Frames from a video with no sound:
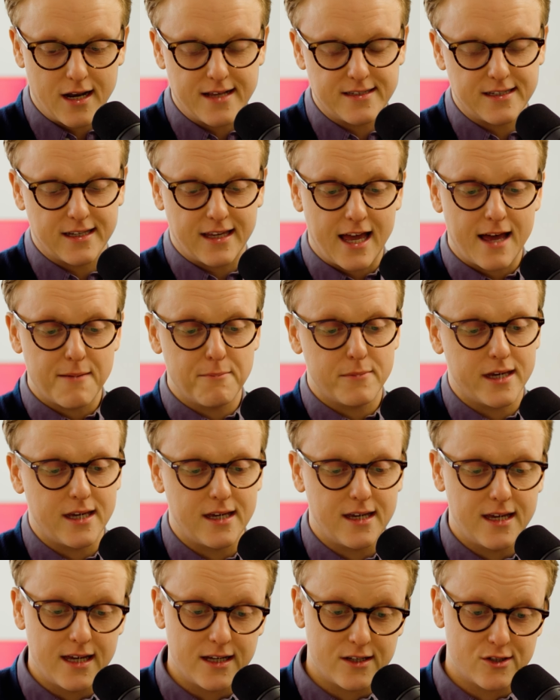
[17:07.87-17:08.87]
as it can
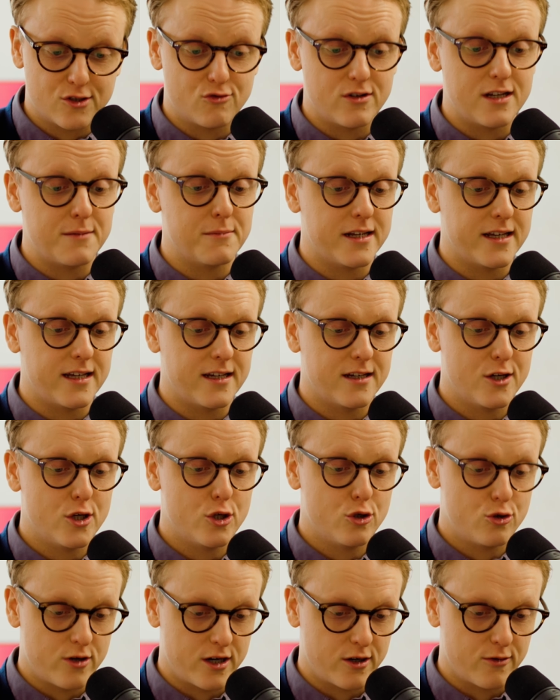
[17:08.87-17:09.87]
be extremely
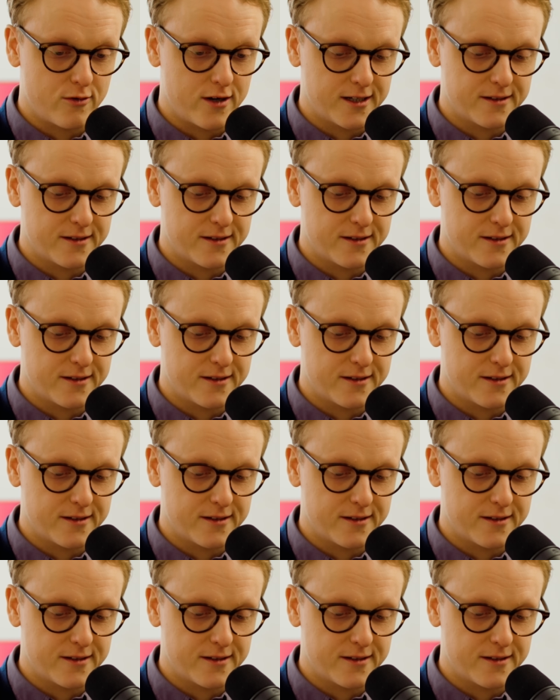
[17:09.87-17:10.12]
triggering.